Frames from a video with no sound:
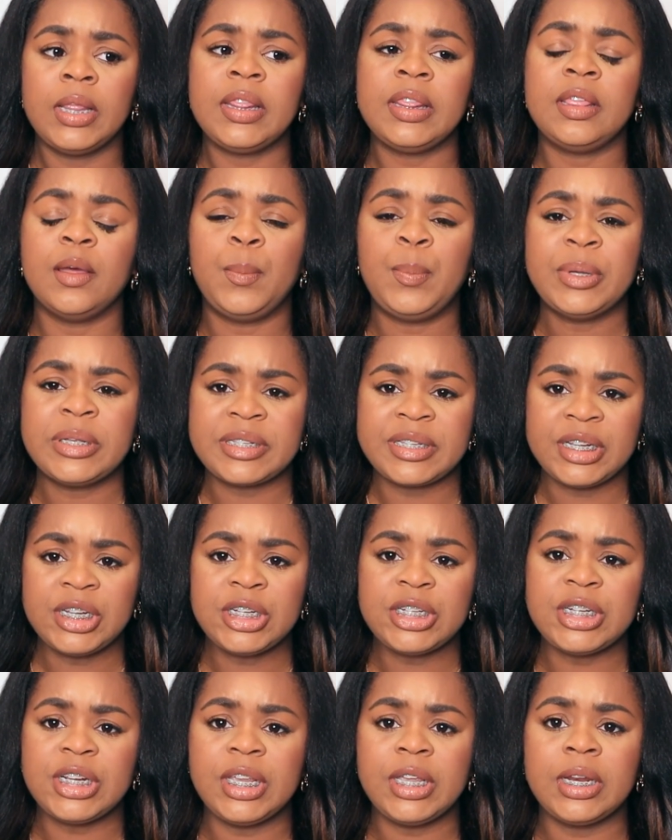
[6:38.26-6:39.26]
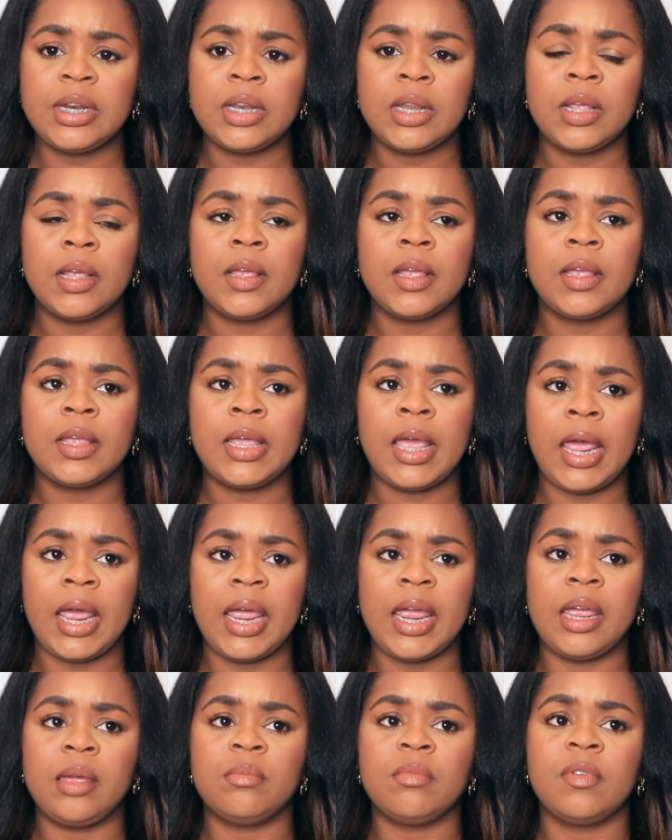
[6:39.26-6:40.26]
the position
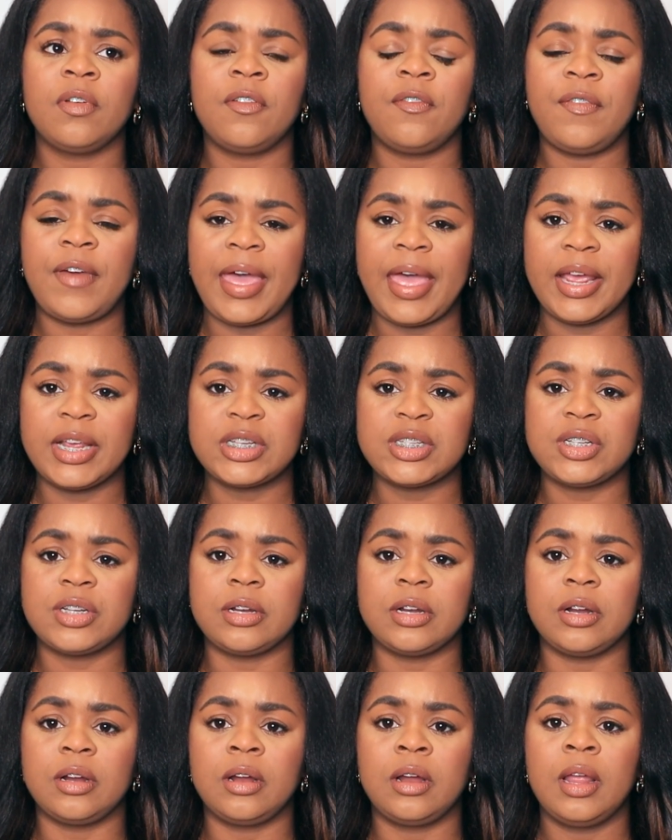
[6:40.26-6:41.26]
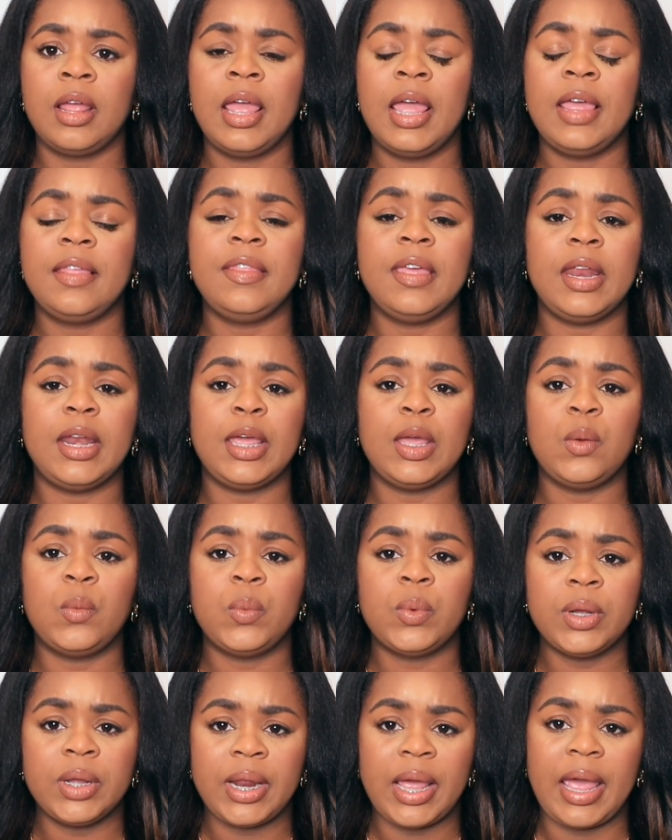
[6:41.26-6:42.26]
came faster than it
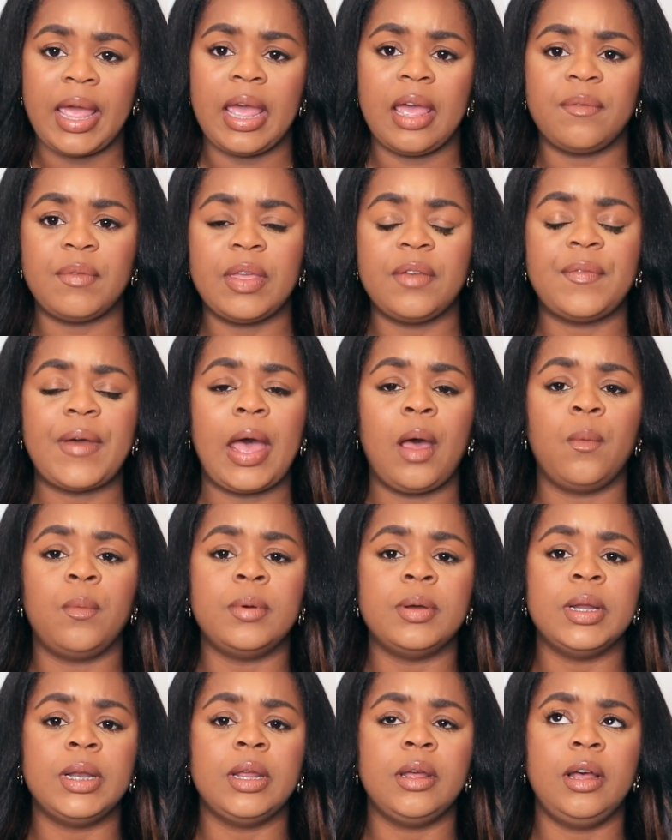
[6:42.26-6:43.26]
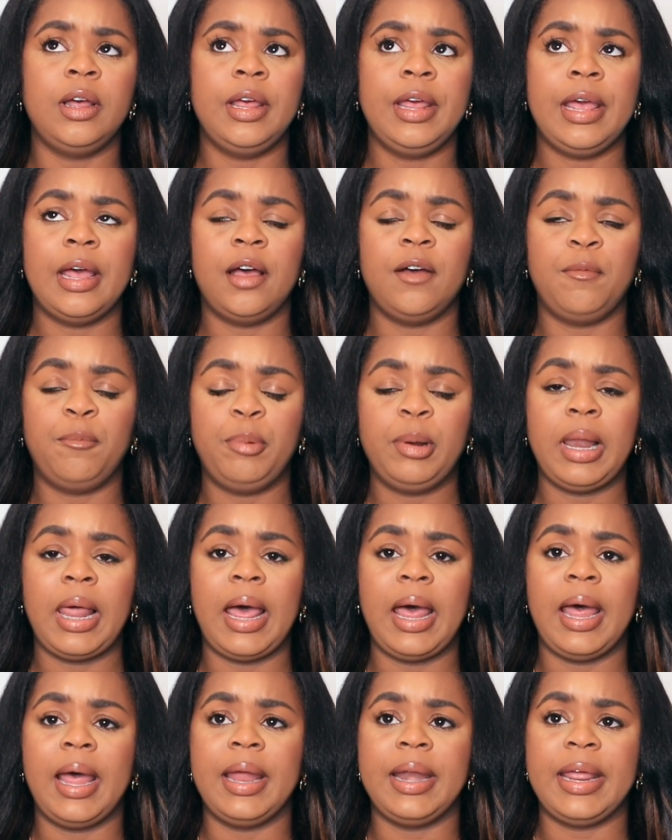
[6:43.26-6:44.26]
would have if I would
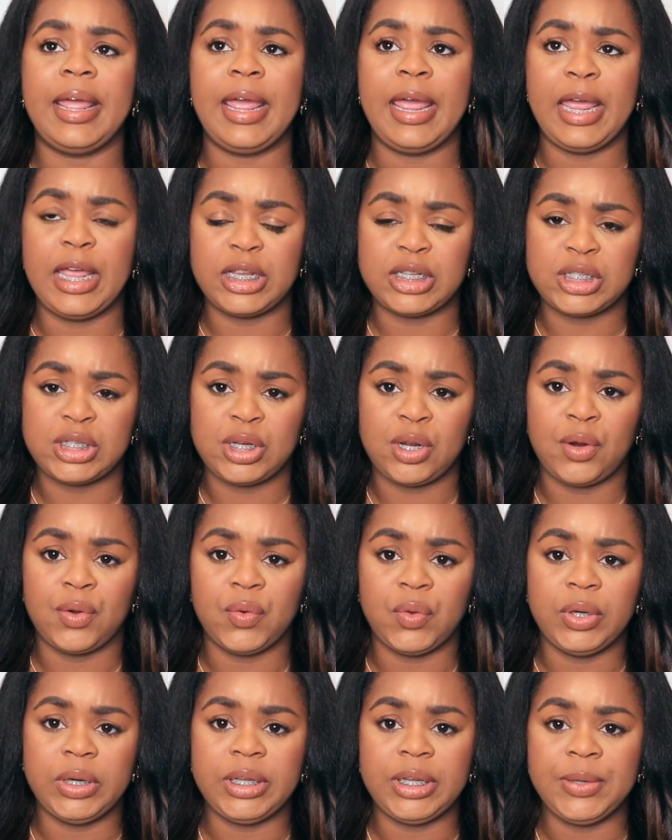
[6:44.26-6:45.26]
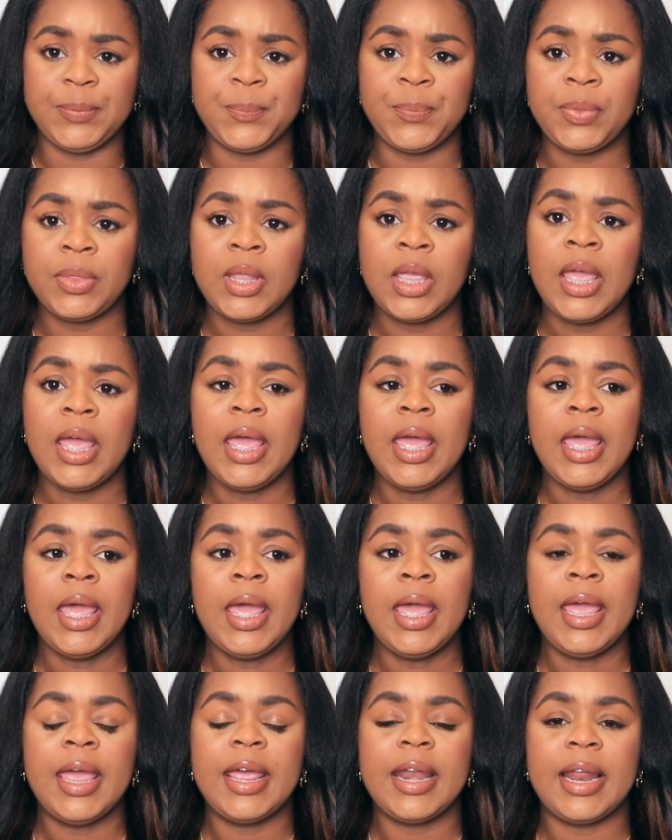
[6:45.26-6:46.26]
apply externally.
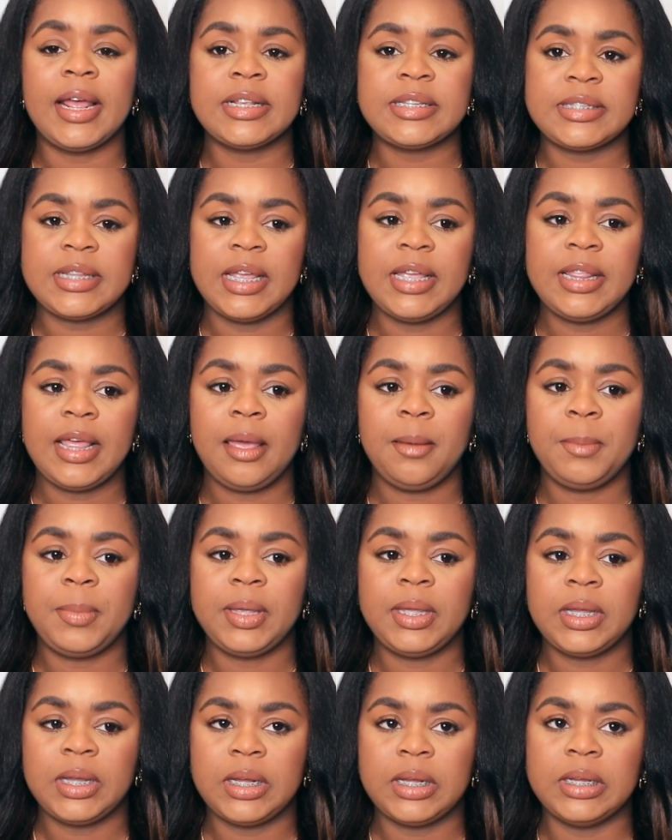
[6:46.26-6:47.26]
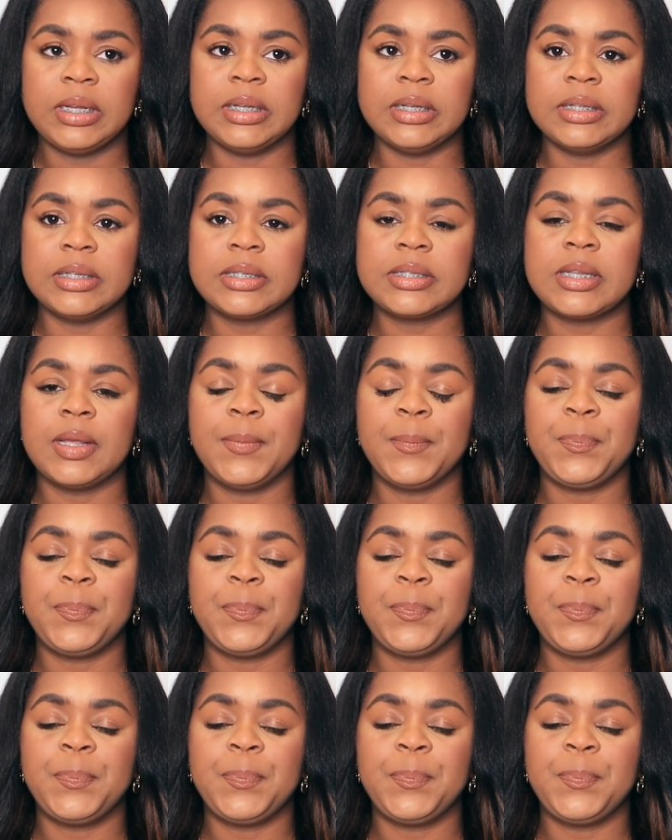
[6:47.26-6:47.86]
And I say that because